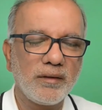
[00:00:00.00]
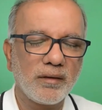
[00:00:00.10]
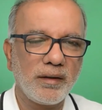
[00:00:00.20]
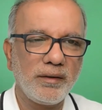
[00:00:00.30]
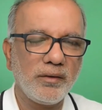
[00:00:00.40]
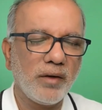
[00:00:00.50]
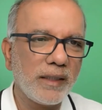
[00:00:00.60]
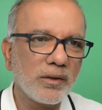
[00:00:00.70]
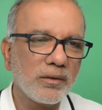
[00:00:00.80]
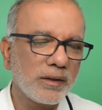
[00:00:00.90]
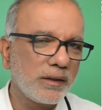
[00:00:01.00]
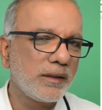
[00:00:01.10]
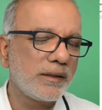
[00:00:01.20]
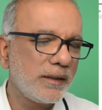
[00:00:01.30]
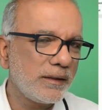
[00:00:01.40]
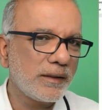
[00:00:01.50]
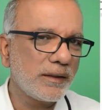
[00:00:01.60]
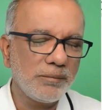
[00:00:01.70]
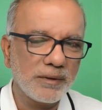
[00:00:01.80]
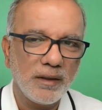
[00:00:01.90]
your ads on other search
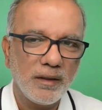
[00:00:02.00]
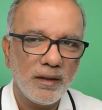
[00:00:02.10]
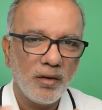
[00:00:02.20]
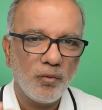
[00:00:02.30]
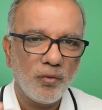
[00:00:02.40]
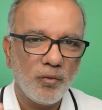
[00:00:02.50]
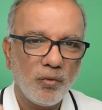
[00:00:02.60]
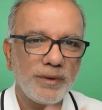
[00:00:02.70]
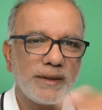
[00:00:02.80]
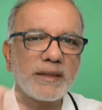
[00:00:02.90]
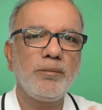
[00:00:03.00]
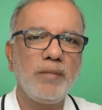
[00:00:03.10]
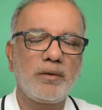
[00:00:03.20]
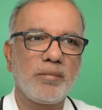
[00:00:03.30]
terms which are similar to that.